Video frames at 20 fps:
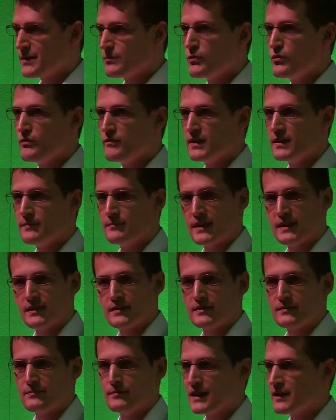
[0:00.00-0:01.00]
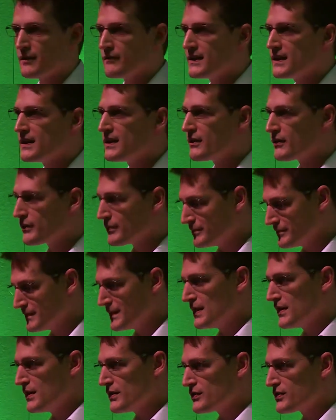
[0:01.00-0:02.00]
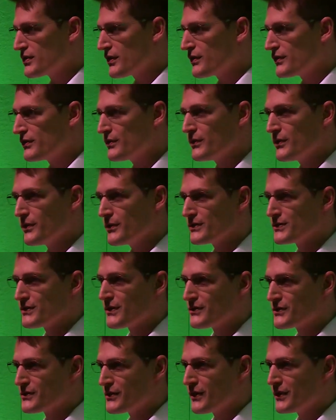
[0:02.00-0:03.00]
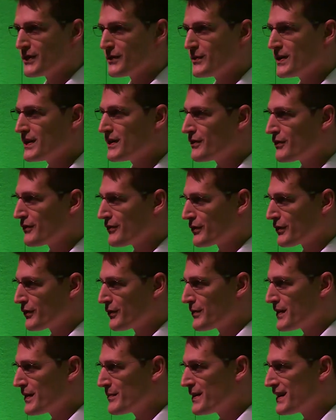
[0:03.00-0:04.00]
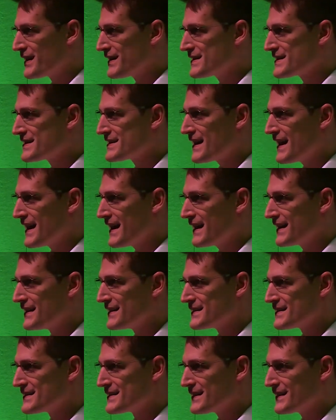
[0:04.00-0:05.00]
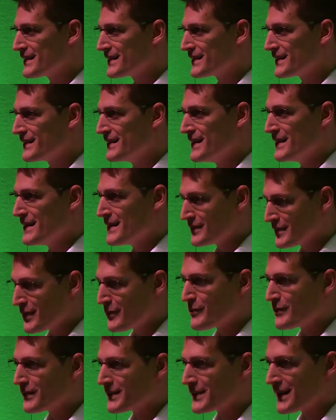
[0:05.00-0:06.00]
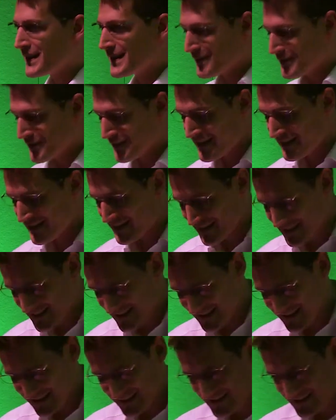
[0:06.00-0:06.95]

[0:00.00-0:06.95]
a movie, make a video, show it to you. So enjoy the video for 3 minutes, and then we'll get into details.